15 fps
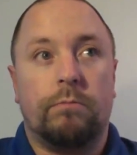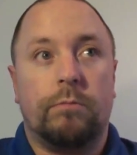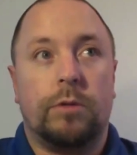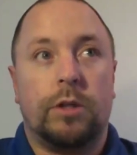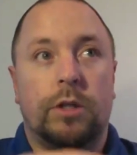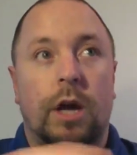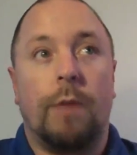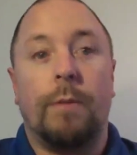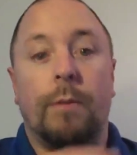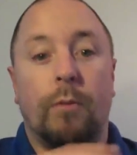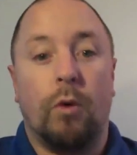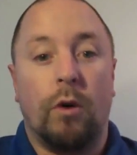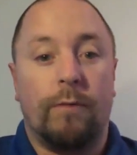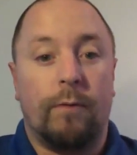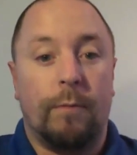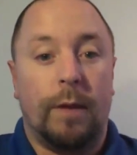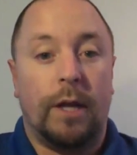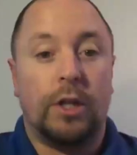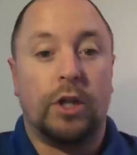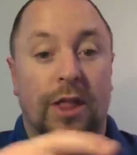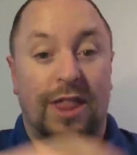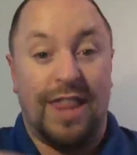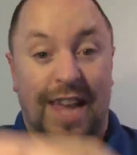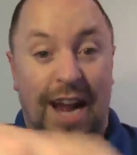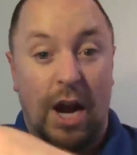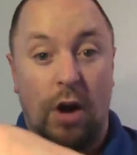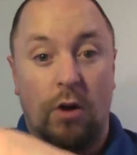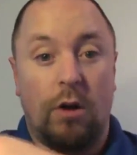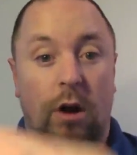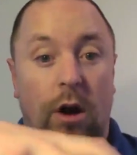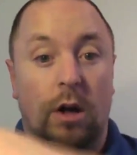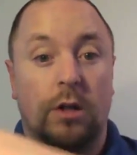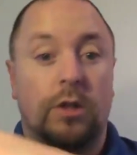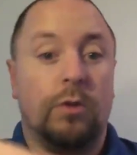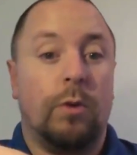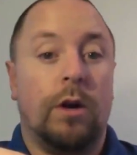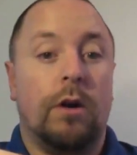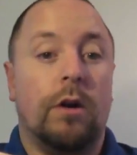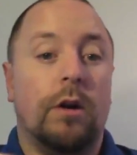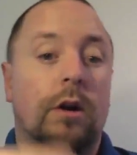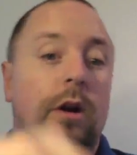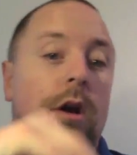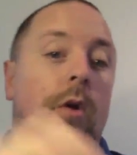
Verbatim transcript: tell me more information there on Twitter.